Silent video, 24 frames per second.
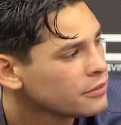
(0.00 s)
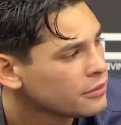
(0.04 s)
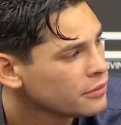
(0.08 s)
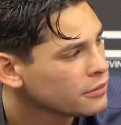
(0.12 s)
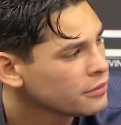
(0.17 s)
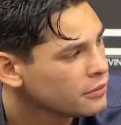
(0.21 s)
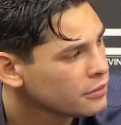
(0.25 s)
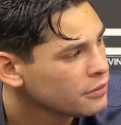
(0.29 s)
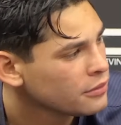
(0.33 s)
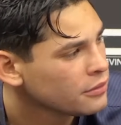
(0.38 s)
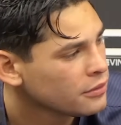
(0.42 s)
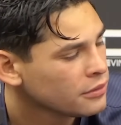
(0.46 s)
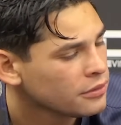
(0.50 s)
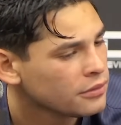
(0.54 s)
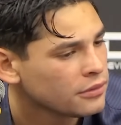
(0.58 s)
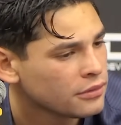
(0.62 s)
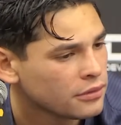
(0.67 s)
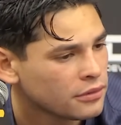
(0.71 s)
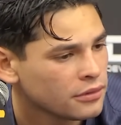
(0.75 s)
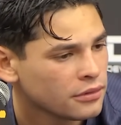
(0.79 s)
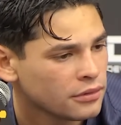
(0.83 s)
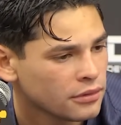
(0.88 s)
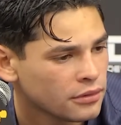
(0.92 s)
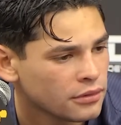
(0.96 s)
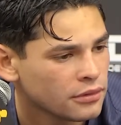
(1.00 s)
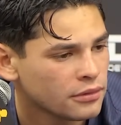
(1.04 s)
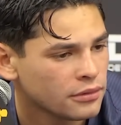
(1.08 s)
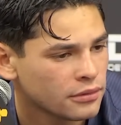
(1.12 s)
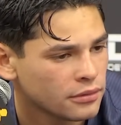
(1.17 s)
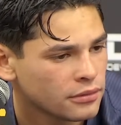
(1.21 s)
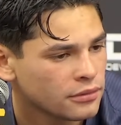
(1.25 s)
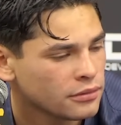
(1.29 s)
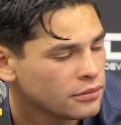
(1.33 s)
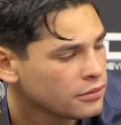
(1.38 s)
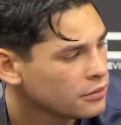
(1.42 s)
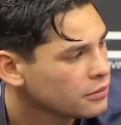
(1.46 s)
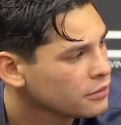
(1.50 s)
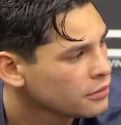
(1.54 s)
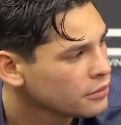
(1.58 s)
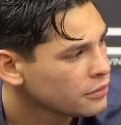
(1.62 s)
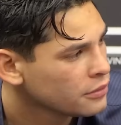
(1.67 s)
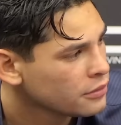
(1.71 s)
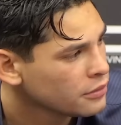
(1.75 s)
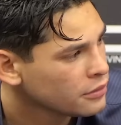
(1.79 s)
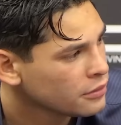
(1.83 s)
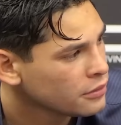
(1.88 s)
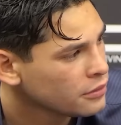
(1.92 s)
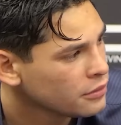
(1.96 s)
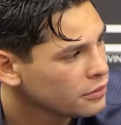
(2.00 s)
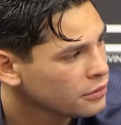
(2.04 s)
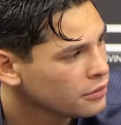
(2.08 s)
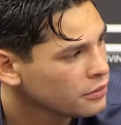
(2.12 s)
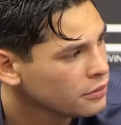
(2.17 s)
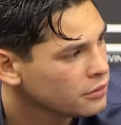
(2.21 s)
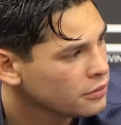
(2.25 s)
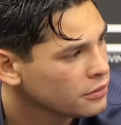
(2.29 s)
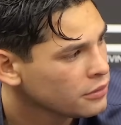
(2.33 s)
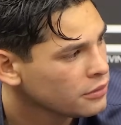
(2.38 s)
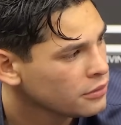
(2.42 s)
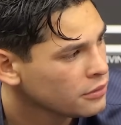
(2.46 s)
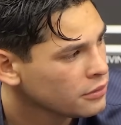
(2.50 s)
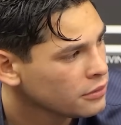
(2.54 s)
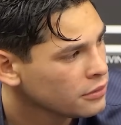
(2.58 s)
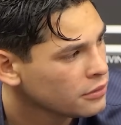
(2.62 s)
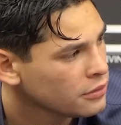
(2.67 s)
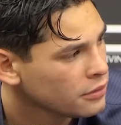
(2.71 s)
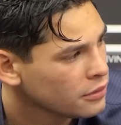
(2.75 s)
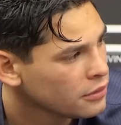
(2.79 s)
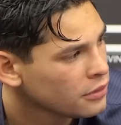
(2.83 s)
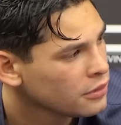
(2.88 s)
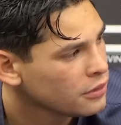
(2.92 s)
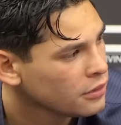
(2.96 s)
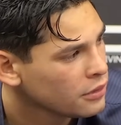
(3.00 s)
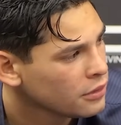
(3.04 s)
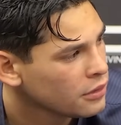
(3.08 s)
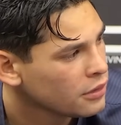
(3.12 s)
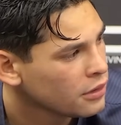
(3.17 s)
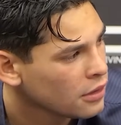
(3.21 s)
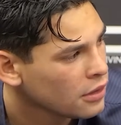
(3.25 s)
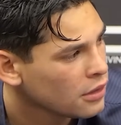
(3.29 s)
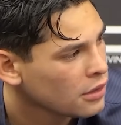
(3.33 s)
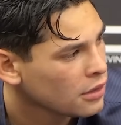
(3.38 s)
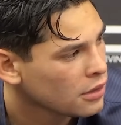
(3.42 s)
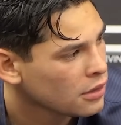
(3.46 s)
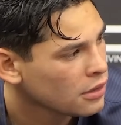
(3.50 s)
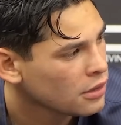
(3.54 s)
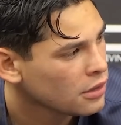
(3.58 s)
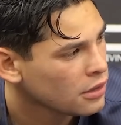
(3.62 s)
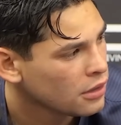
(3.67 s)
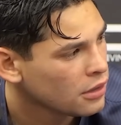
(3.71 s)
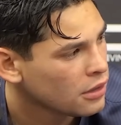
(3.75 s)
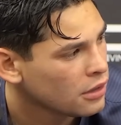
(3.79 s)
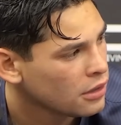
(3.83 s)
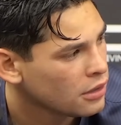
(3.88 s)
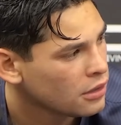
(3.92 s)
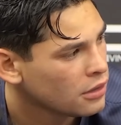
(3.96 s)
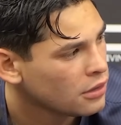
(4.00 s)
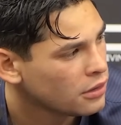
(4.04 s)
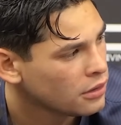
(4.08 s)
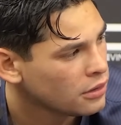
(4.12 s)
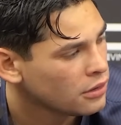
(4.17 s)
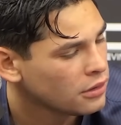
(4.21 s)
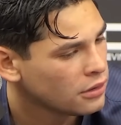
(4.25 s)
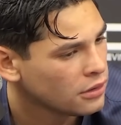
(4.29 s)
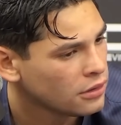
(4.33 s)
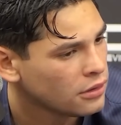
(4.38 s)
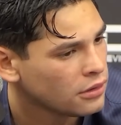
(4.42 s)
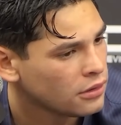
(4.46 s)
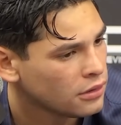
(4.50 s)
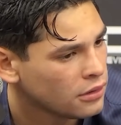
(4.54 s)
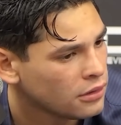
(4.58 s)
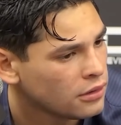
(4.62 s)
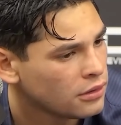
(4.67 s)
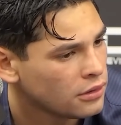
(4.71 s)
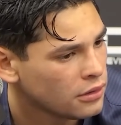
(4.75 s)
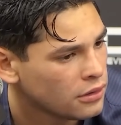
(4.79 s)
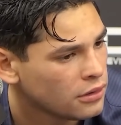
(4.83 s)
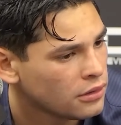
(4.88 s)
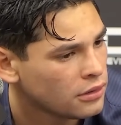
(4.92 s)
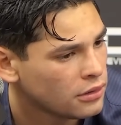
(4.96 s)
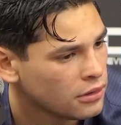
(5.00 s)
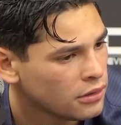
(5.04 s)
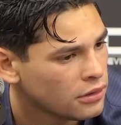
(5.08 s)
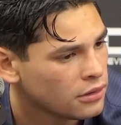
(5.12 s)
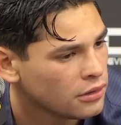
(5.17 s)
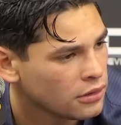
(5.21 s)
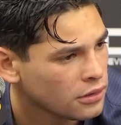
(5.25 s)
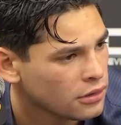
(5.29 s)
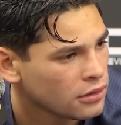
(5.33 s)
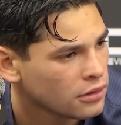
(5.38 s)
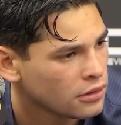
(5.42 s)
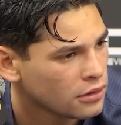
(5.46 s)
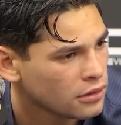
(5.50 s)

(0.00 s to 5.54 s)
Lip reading: [no speech]